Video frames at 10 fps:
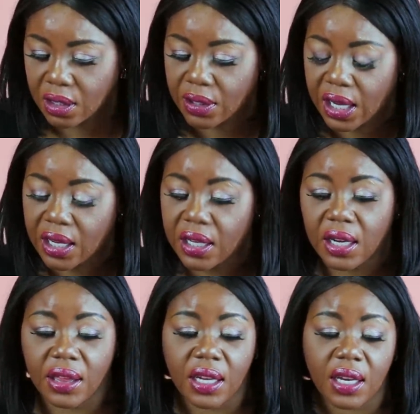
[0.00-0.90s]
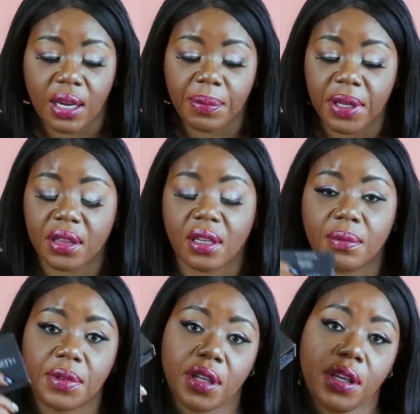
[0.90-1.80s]
Okay, and then I picked
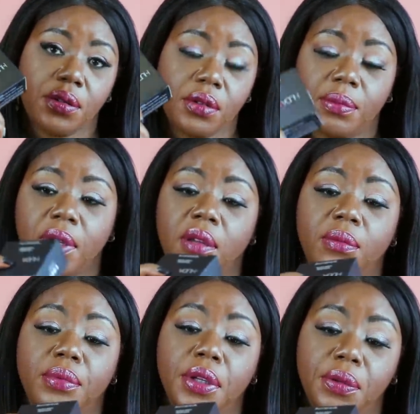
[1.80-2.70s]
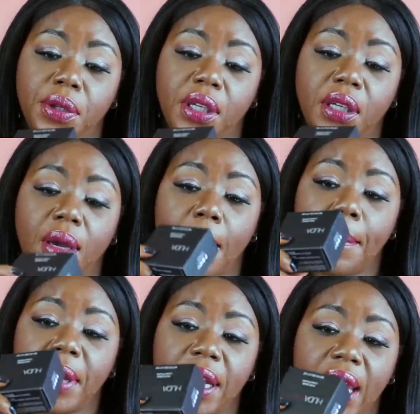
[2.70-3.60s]
up the Huda Beauty
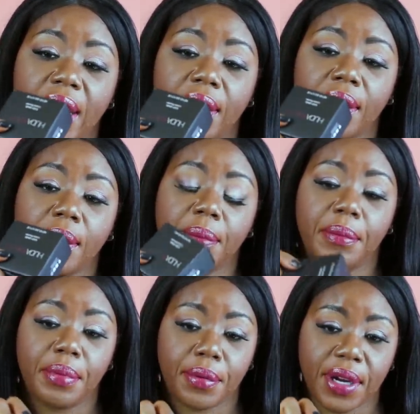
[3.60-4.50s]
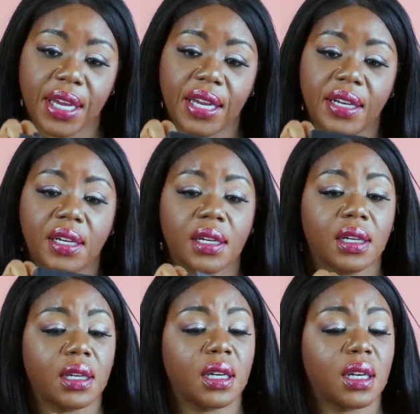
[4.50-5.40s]
Banana Bread
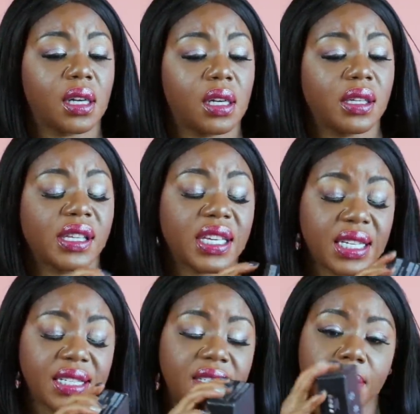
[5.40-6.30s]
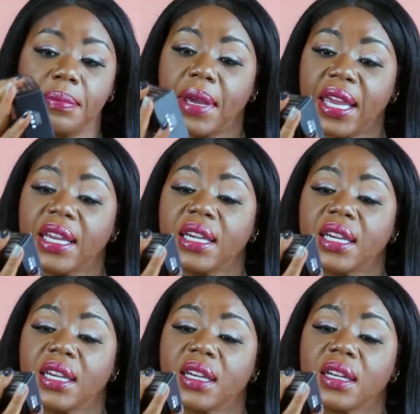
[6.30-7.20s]
Easy
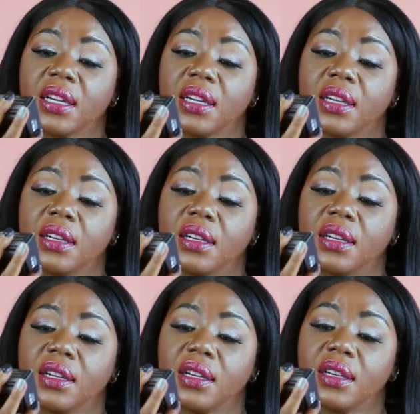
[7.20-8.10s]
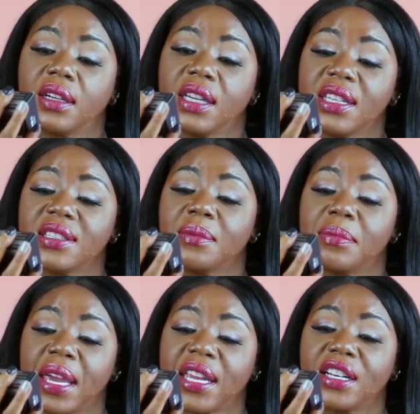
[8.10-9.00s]
Bake Easy
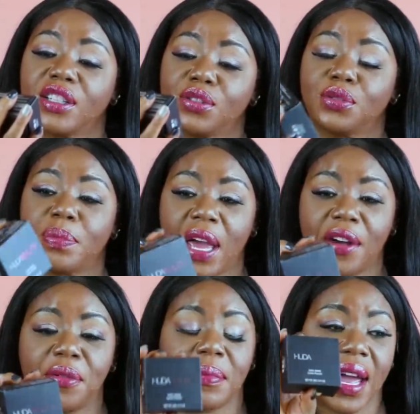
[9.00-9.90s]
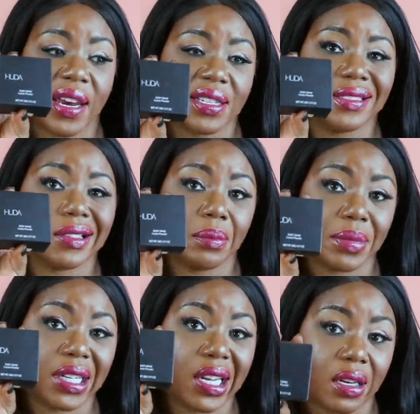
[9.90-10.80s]
Bake Loose Powder. Mine is in
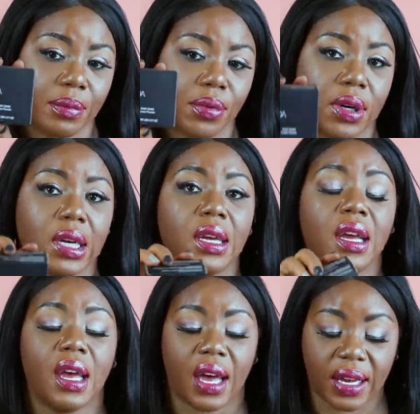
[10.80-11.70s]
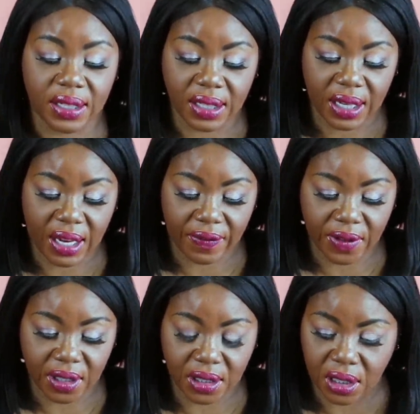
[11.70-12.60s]
banana bread. I did have
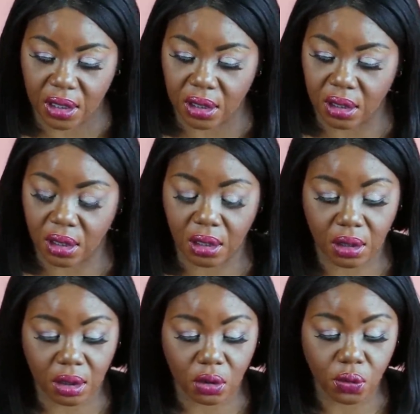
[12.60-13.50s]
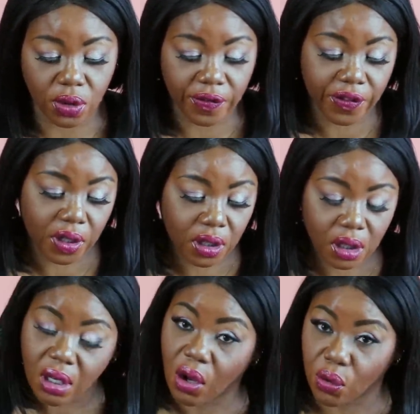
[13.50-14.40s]
this in conifer,
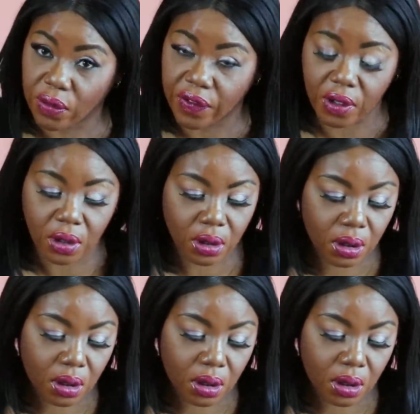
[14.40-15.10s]
conifer,